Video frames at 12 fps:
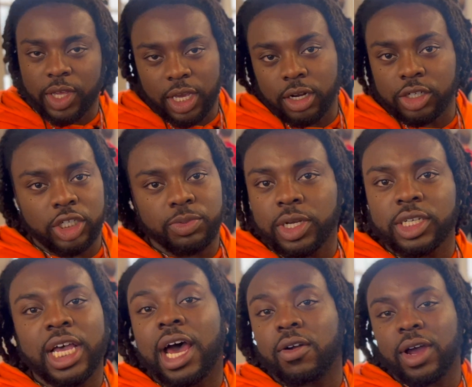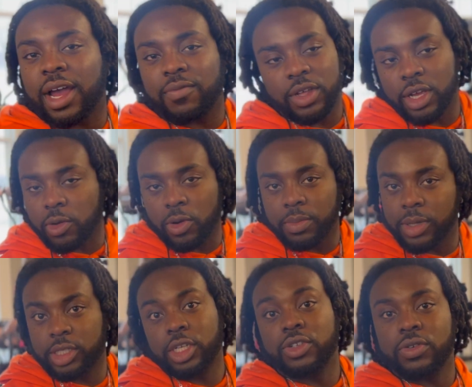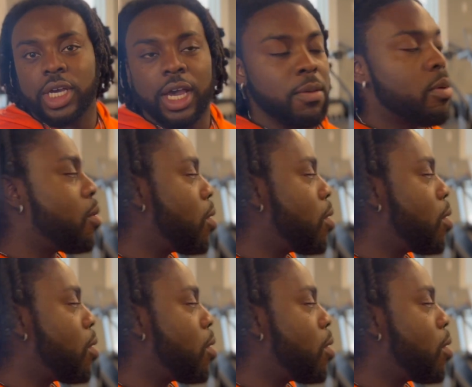ear just because I don't have the equipment to do that.